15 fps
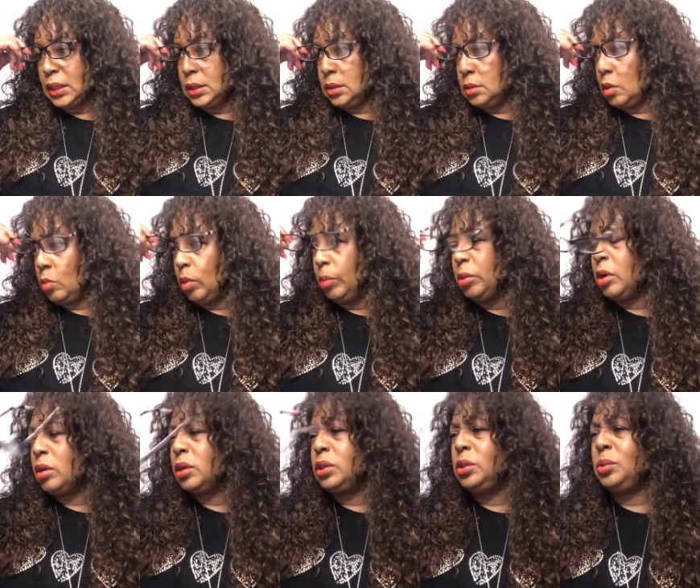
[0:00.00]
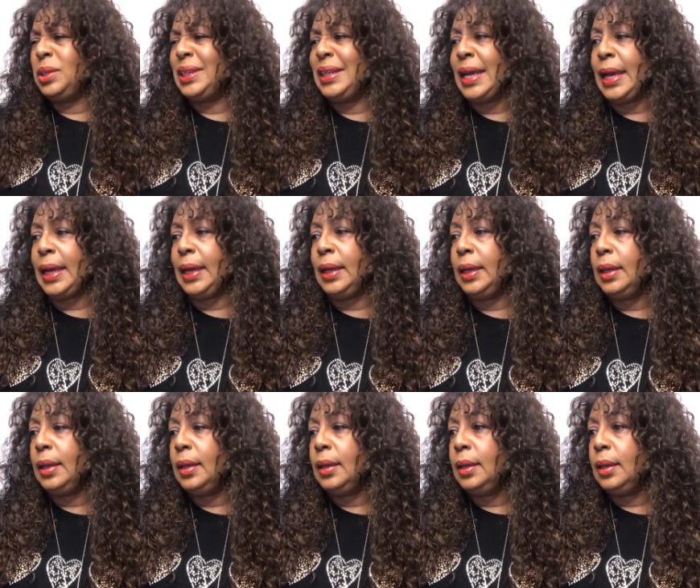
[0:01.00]
So what we're going to do today
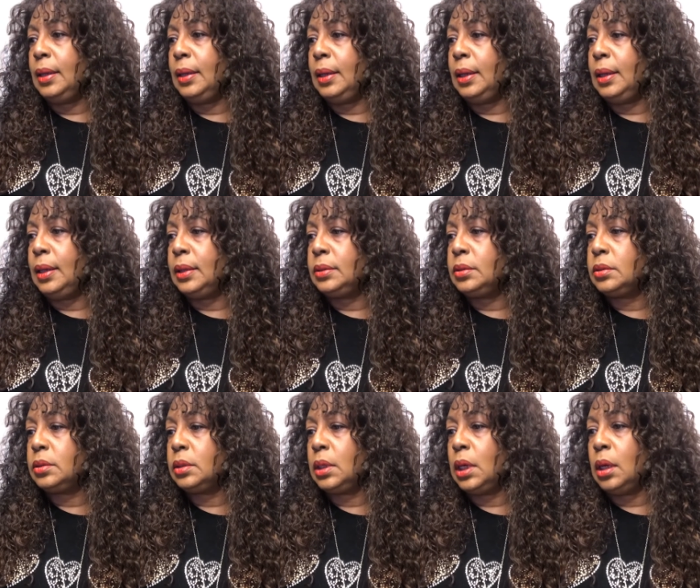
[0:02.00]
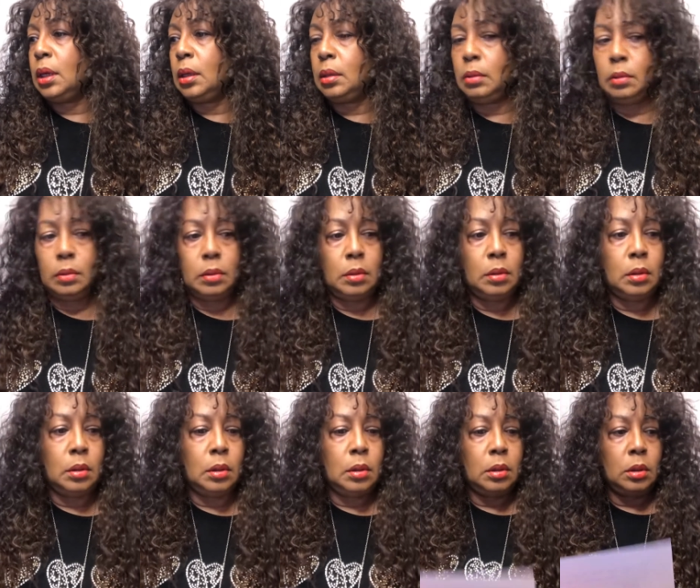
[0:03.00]
is uh,
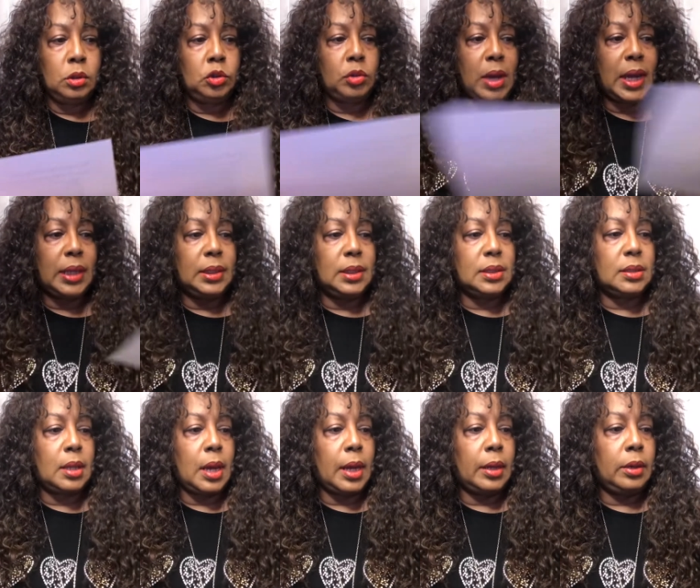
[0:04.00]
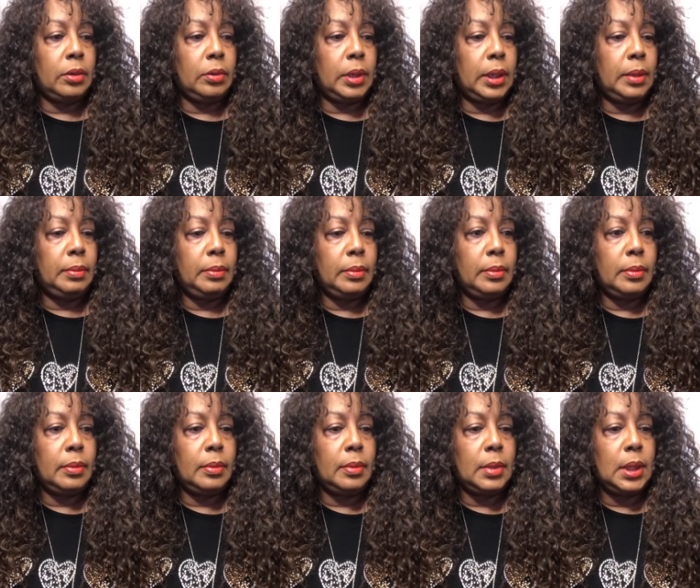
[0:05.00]
try this eye cream.
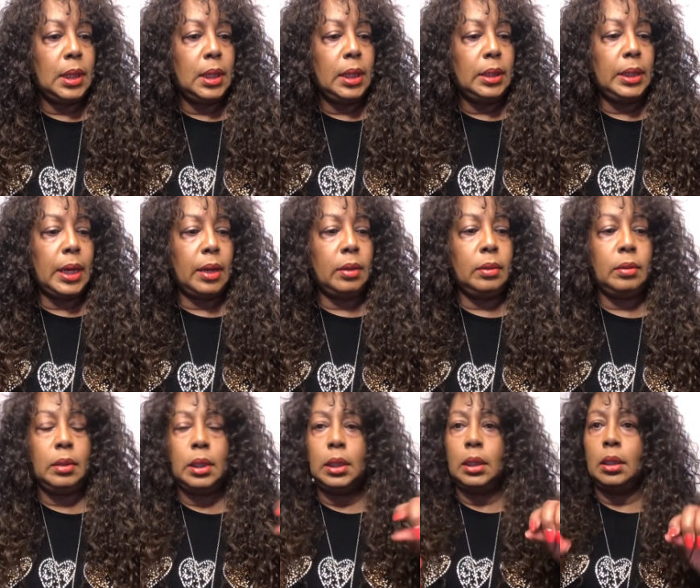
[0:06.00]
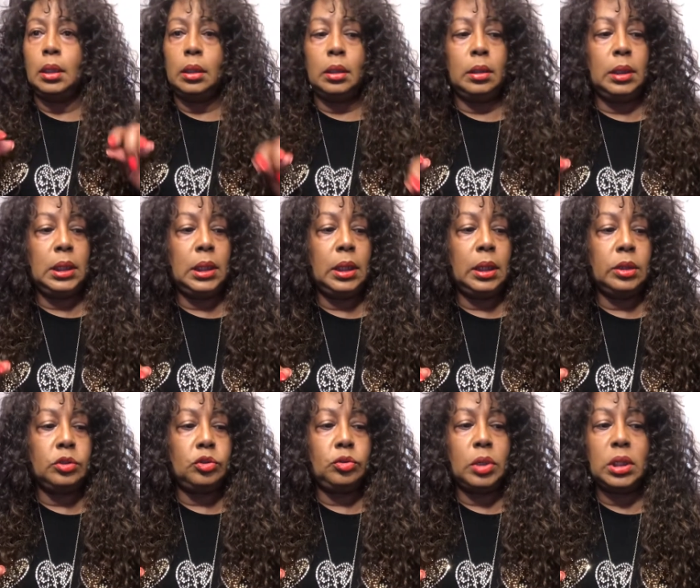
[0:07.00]
Now, the
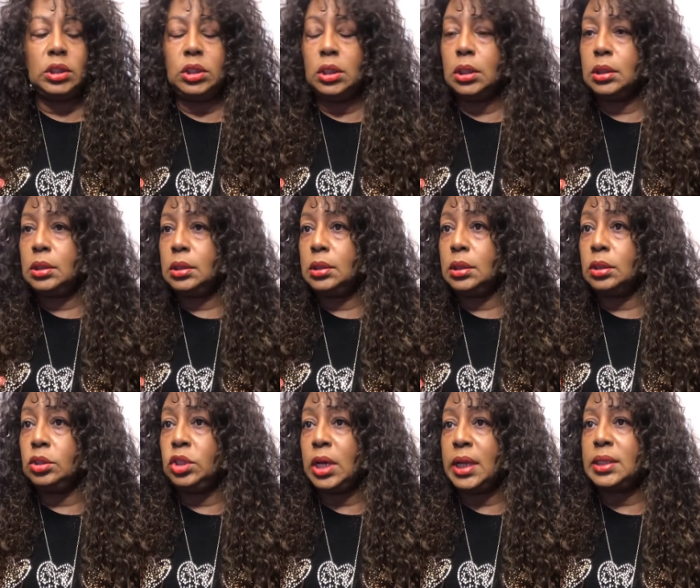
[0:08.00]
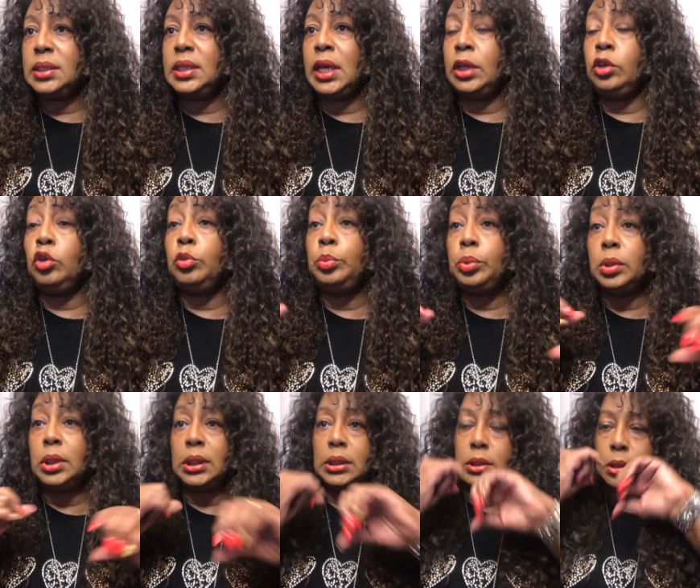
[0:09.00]
instructions suggest that you
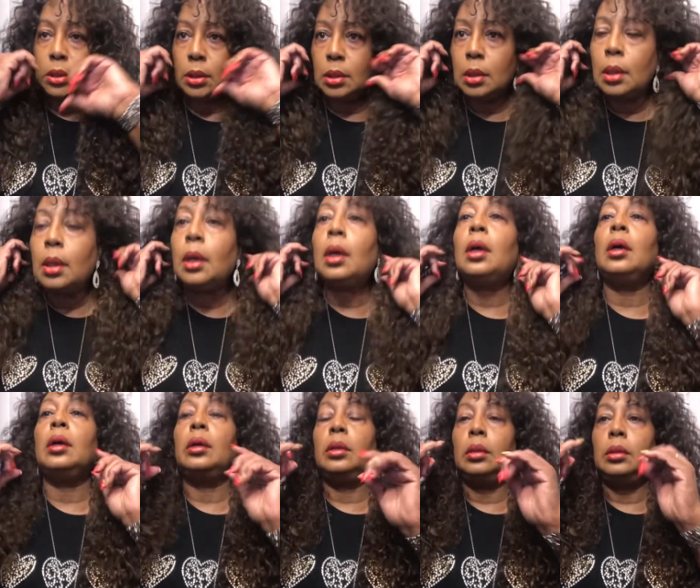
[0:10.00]
put uh,